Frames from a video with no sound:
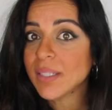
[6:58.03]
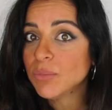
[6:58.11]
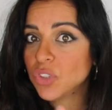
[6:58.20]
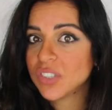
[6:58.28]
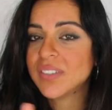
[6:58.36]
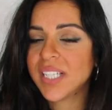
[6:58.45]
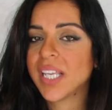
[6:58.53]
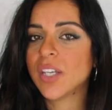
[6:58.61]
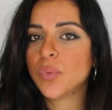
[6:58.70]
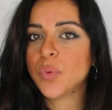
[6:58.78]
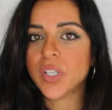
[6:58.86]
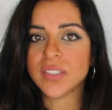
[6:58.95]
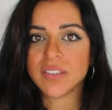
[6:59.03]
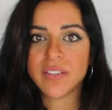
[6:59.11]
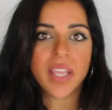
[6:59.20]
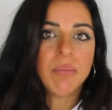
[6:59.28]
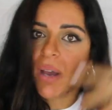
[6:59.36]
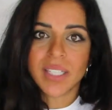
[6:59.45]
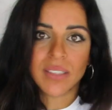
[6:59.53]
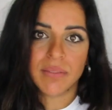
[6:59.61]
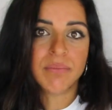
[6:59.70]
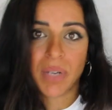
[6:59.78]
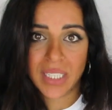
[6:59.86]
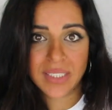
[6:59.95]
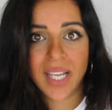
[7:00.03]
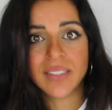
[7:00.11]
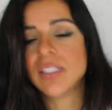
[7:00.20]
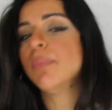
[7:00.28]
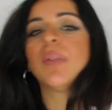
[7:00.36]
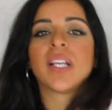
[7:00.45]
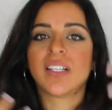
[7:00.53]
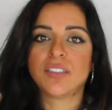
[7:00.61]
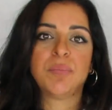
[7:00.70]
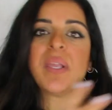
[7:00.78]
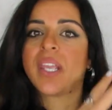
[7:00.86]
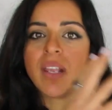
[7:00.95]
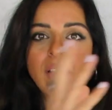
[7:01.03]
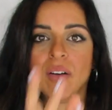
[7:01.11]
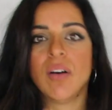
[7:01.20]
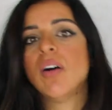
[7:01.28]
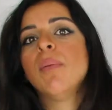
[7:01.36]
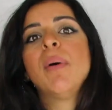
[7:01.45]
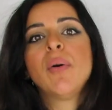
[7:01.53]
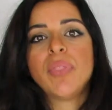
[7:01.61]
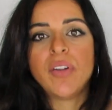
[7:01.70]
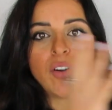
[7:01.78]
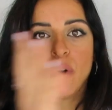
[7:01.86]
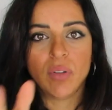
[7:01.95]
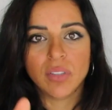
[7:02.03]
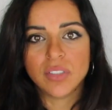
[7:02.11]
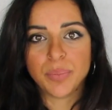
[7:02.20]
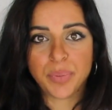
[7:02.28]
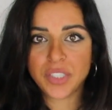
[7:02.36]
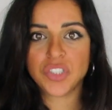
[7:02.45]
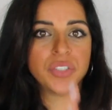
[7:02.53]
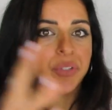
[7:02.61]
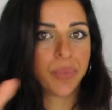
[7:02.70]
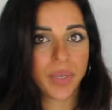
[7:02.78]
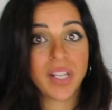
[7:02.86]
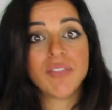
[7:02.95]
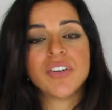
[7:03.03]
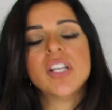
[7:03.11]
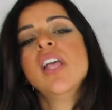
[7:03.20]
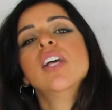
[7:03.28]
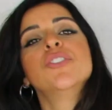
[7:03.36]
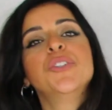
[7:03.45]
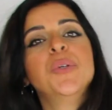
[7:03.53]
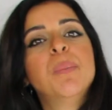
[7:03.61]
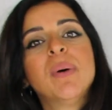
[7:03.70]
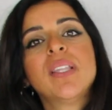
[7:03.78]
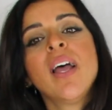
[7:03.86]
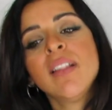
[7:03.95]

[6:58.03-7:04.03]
I'm just saying in words. They might end up like speaking about their whole depression or whatever to you, but